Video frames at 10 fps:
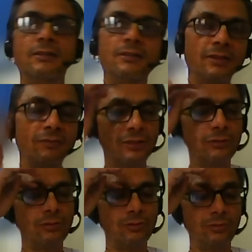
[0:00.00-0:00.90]
even
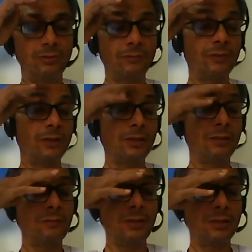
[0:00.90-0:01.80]
though
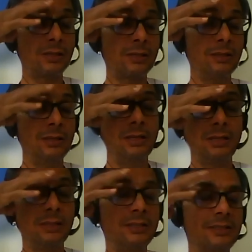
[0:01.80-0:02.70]
we are
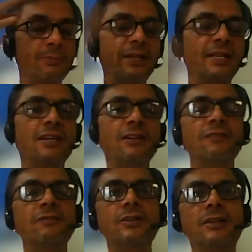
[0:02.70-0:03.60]
in this material
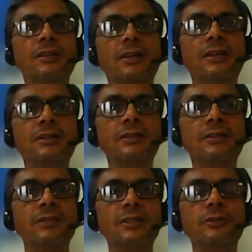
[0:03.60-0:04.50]
world,
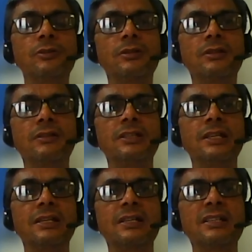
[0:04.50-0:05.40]
even though
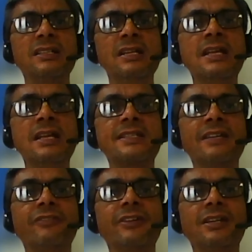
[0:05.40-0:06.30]
there are
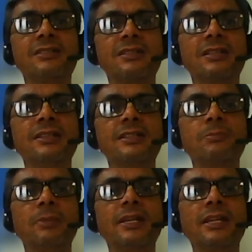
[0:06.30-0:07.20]
sufferings in this
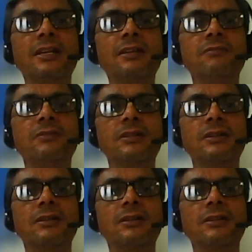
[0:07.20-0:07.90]
material world,